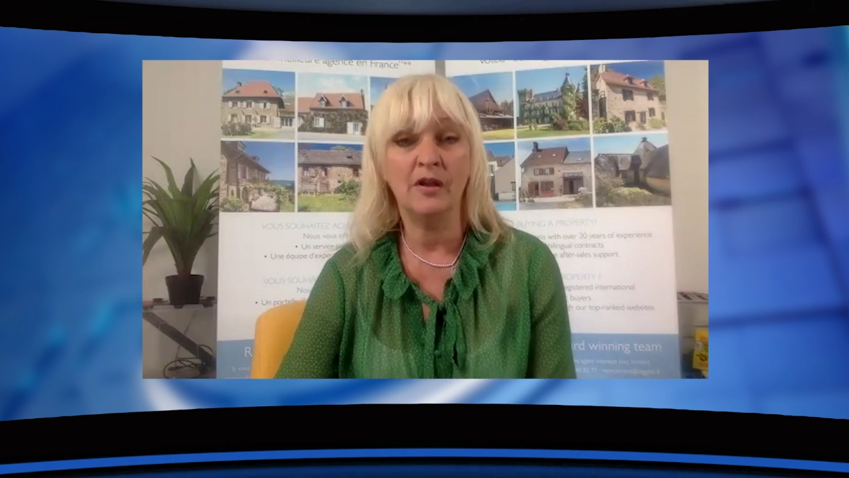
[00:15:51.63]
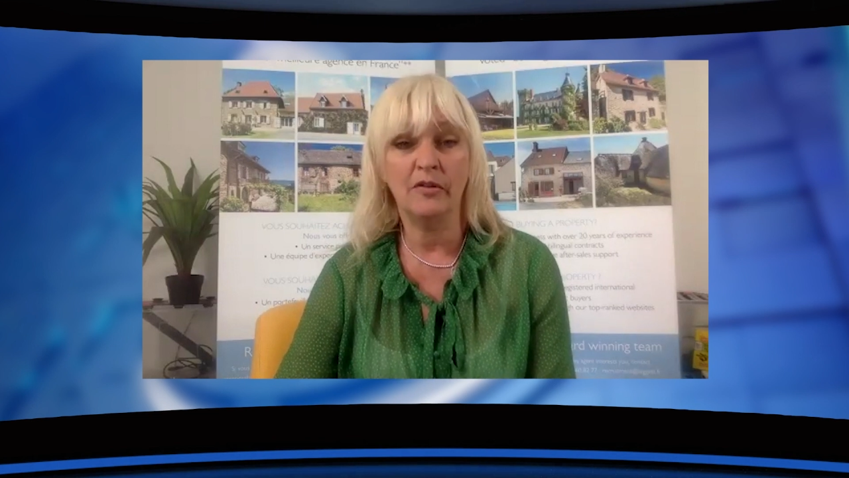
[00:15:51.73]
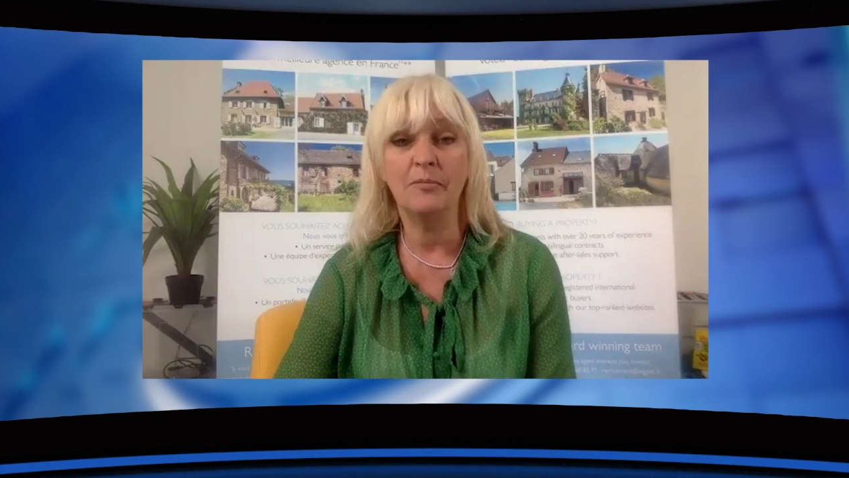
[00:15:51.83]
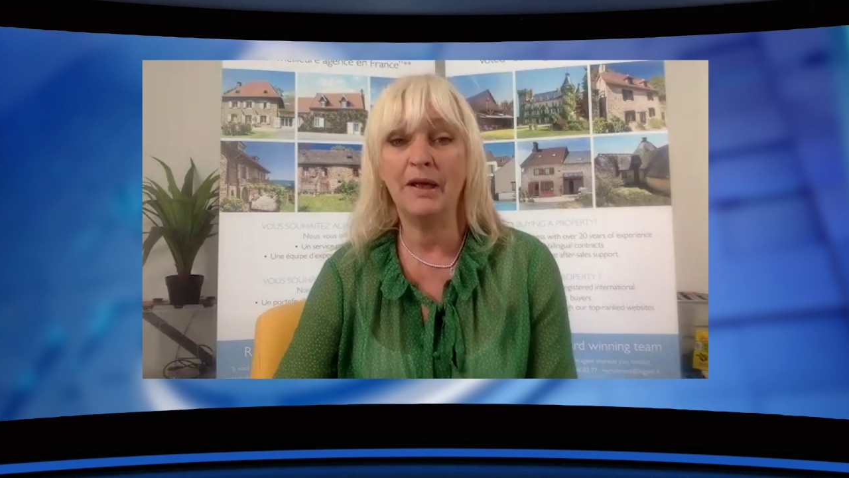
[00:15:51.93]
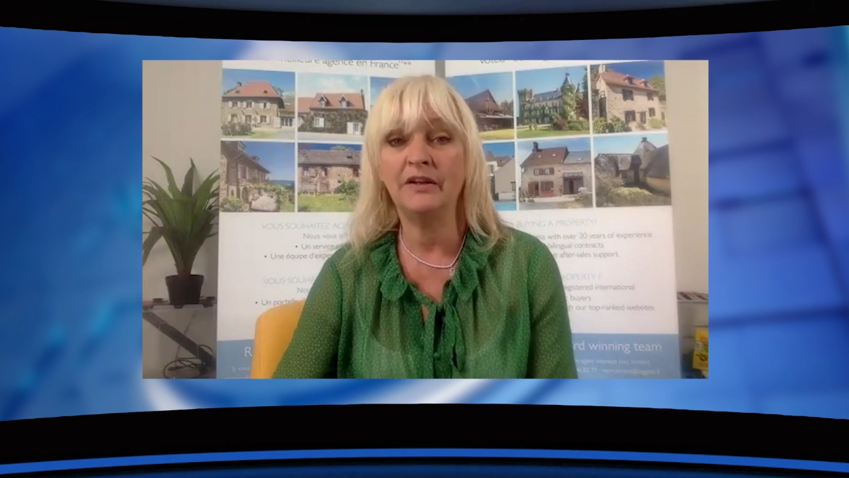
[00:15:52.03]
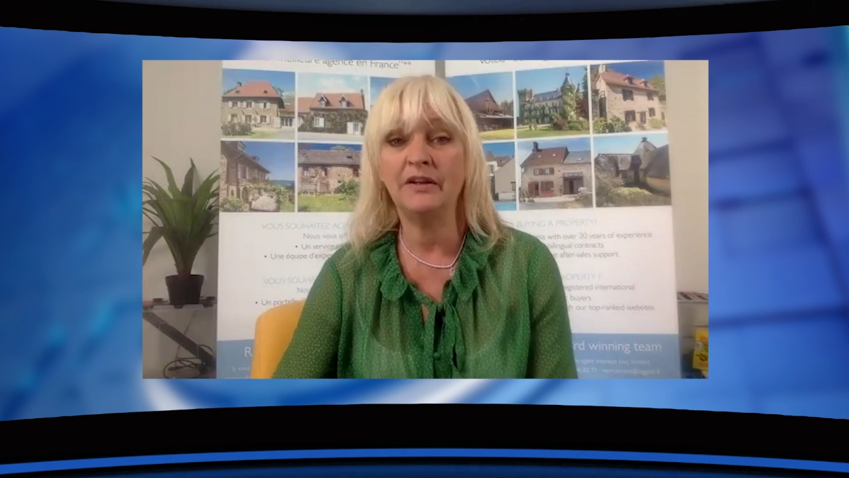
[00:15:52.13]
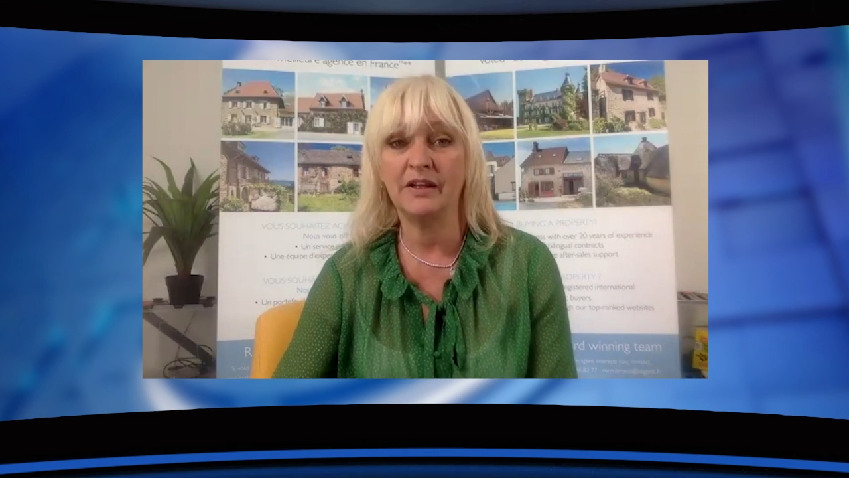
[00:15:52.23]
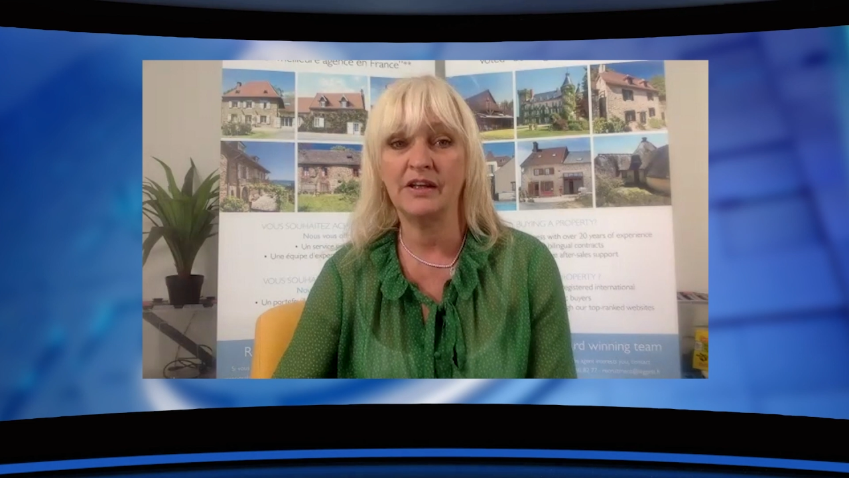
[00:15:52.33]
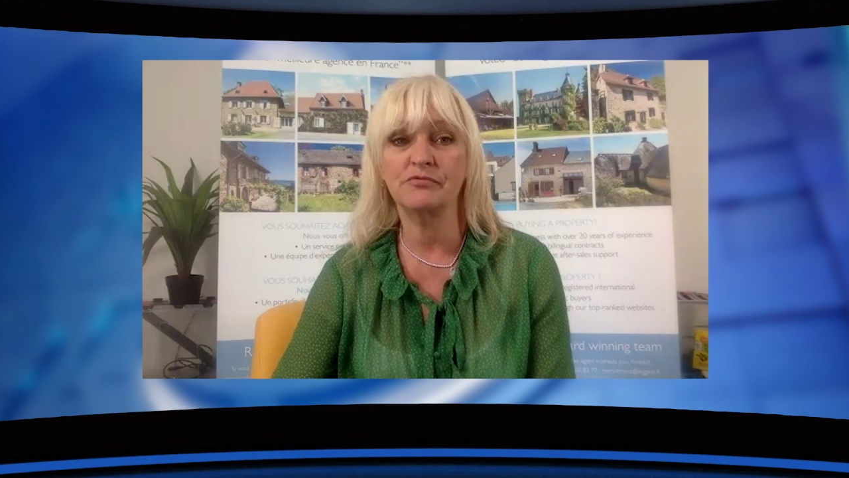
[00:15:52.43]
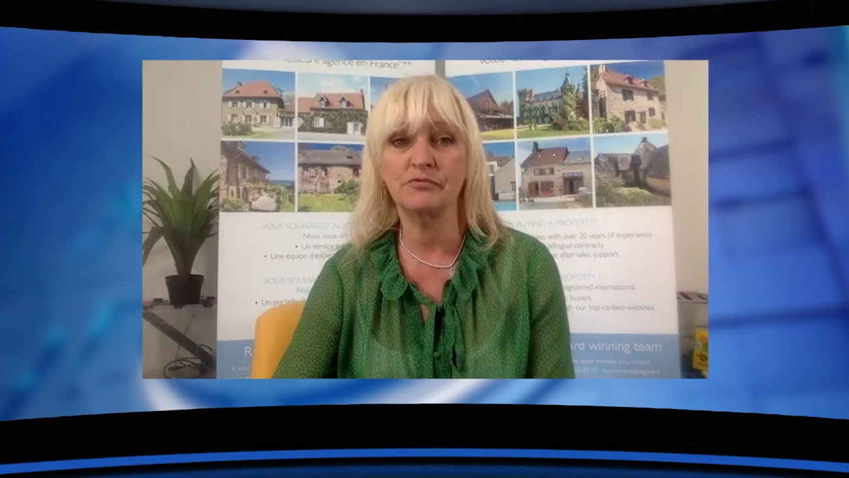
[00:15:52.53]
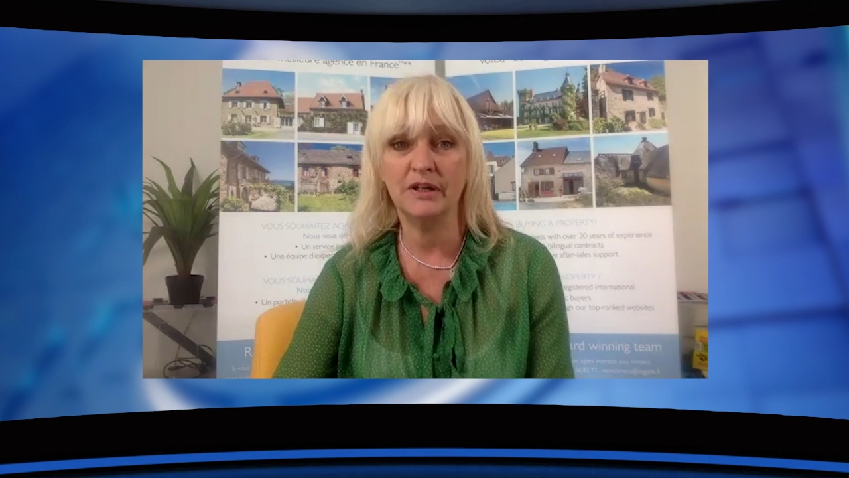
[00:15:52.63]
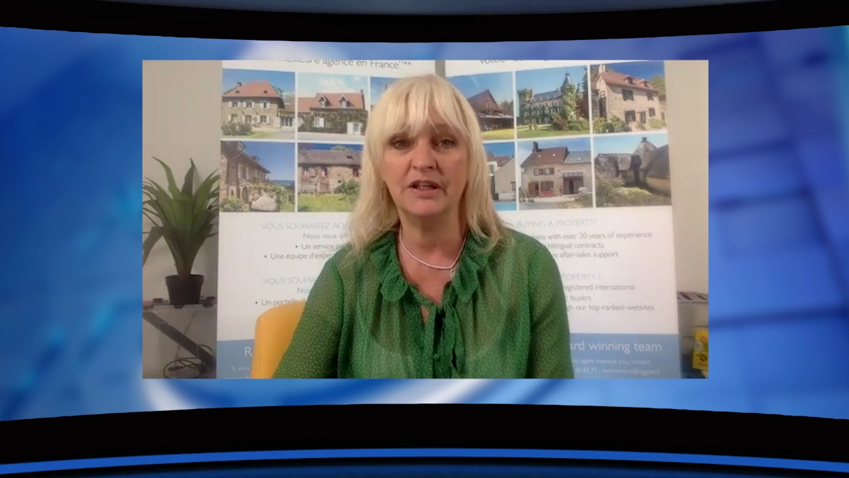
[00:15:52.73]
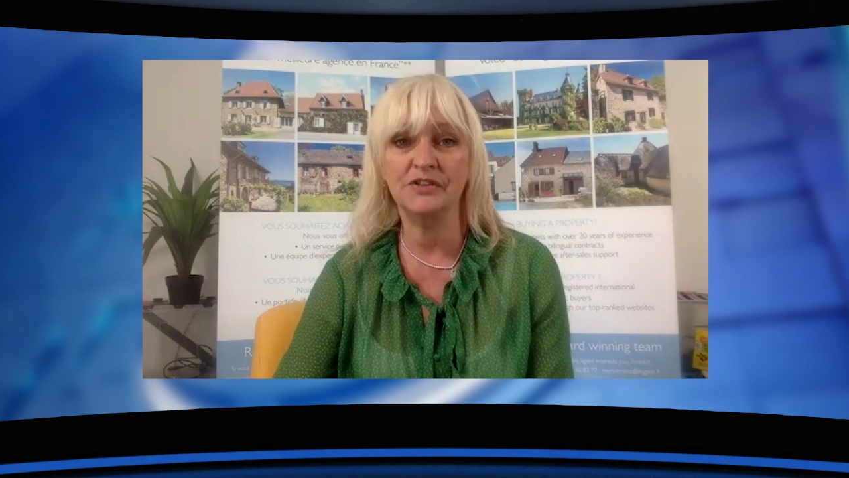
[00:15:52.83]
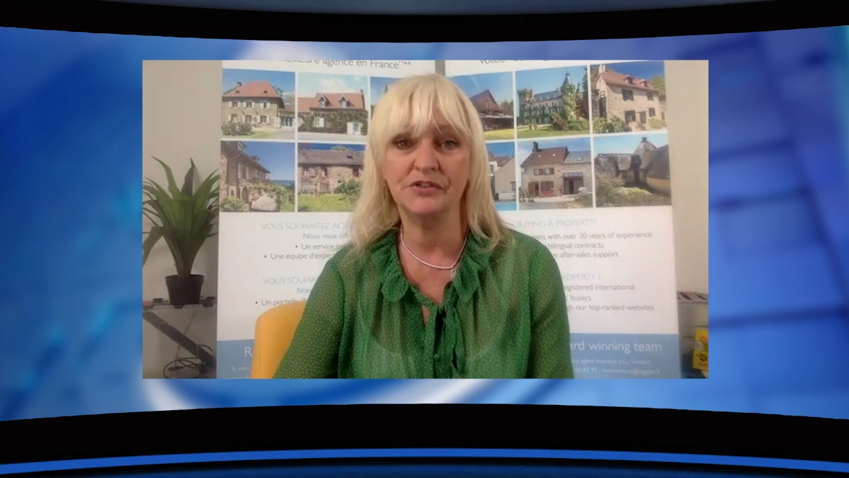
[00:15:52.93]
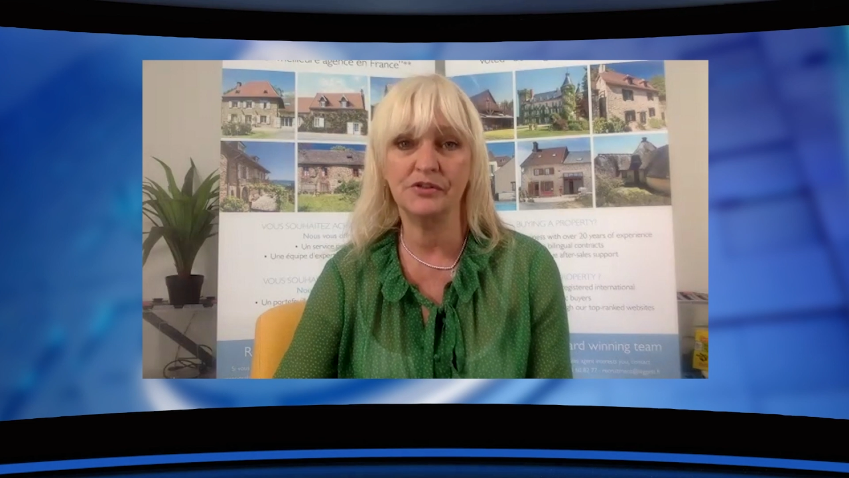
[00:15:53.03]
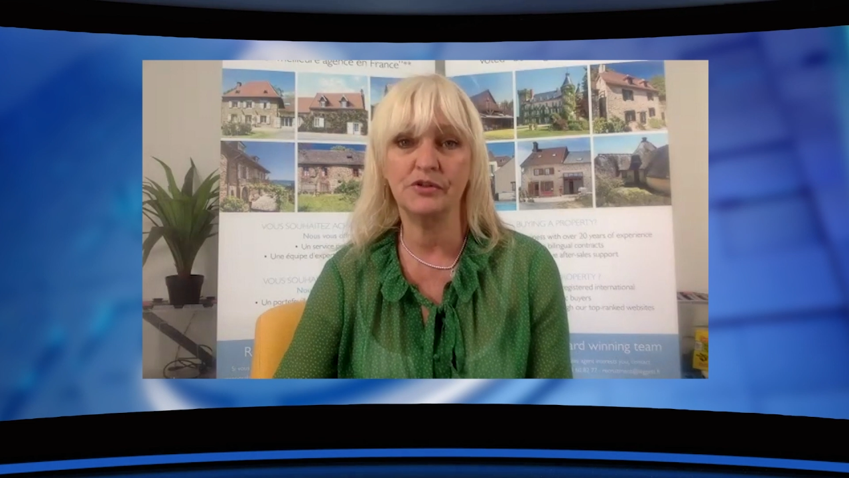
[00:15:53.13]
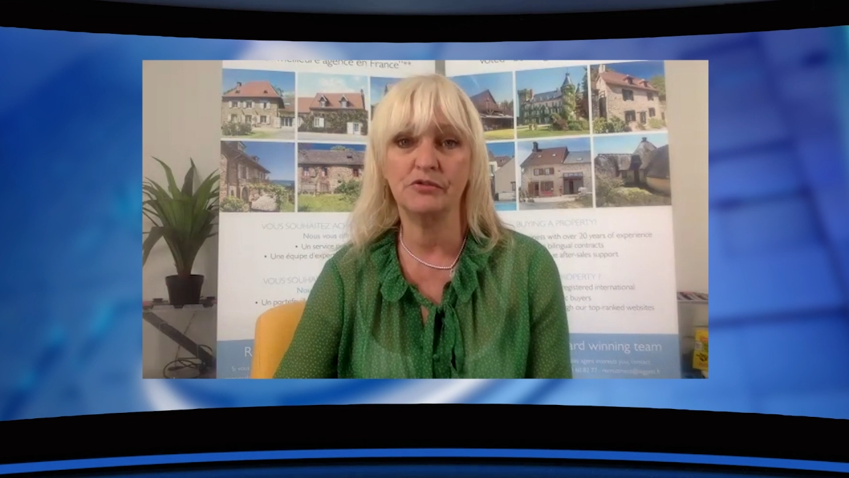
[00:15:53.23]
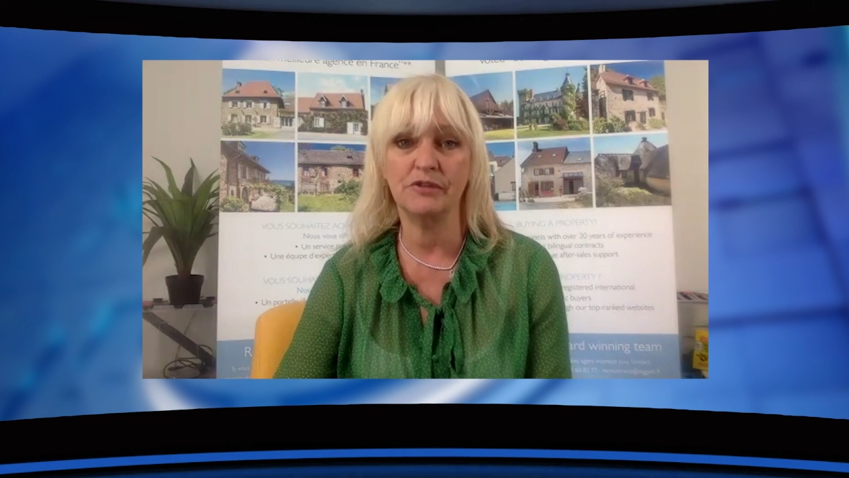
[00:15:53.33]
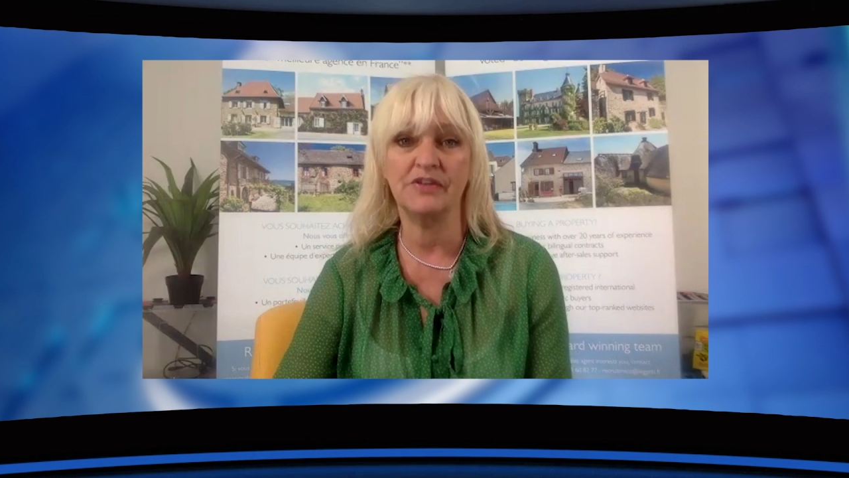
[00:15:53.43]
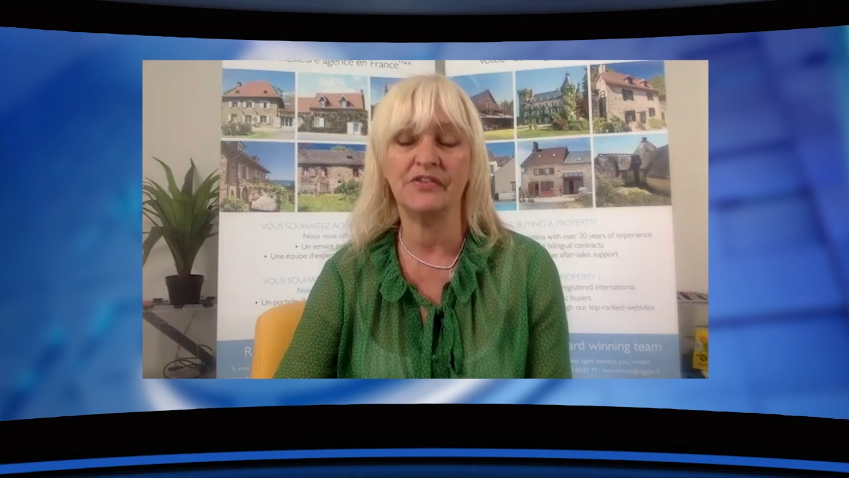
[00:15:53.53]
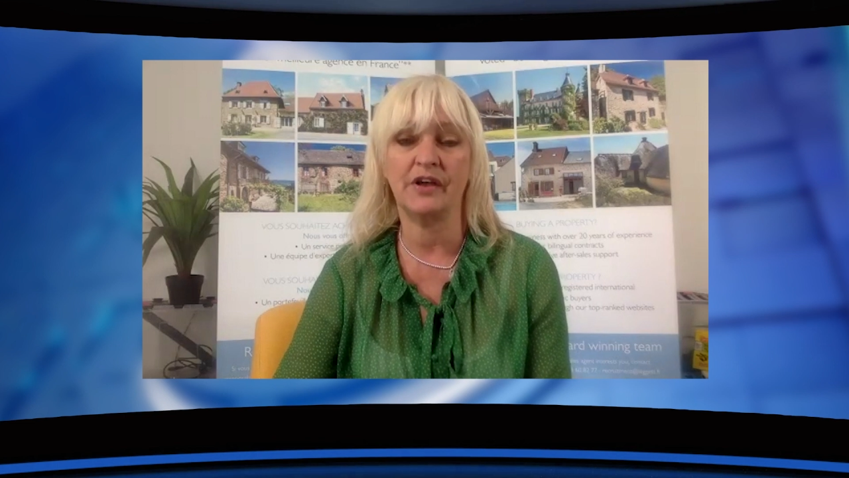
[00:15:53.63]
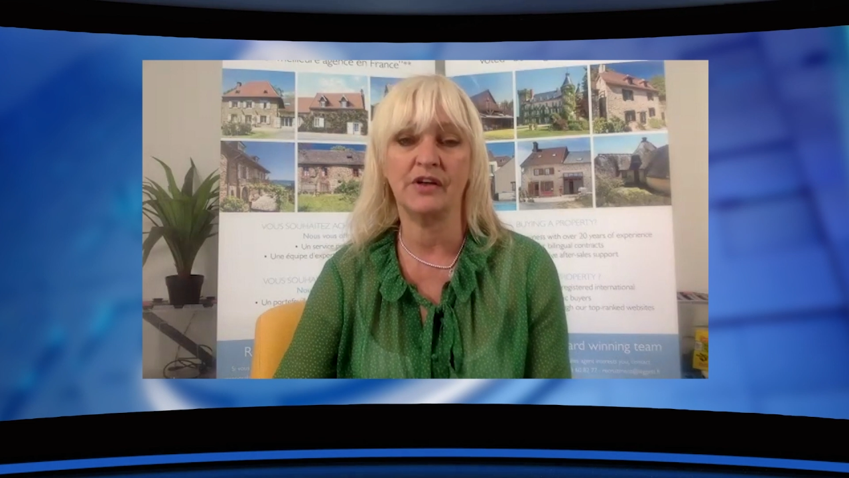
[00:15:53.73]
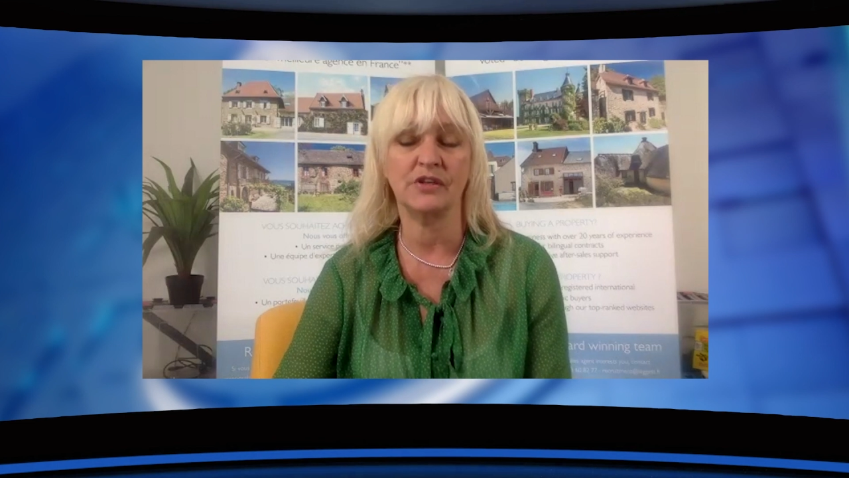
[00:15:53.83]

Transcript: The main thing is really to do your research